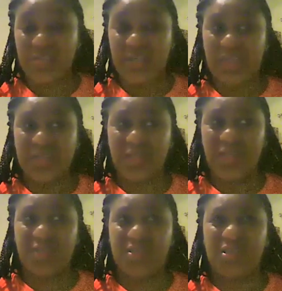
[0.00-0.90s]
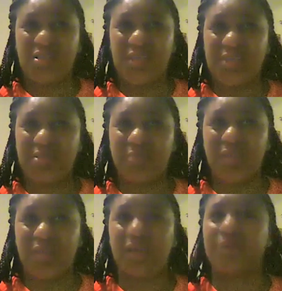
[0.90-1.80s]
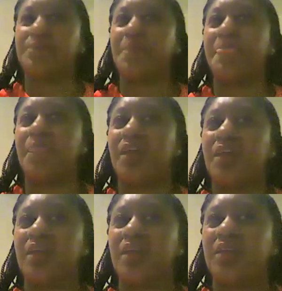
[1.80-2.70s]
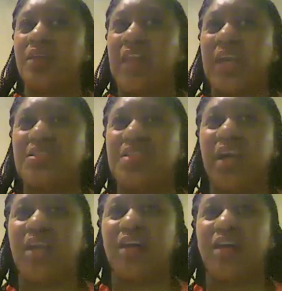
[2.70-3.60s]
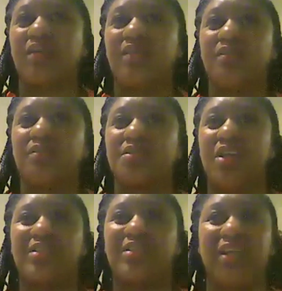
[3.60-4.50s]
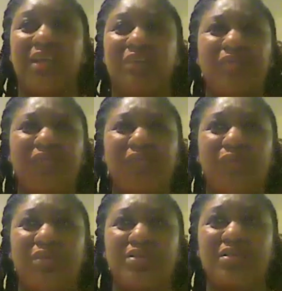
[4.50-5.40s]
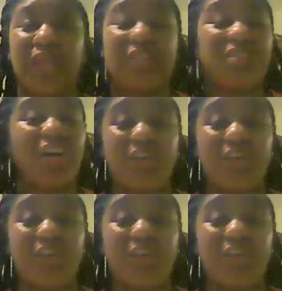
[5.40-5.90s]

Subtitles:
And she said to me that like she got I don't know if it was like she got a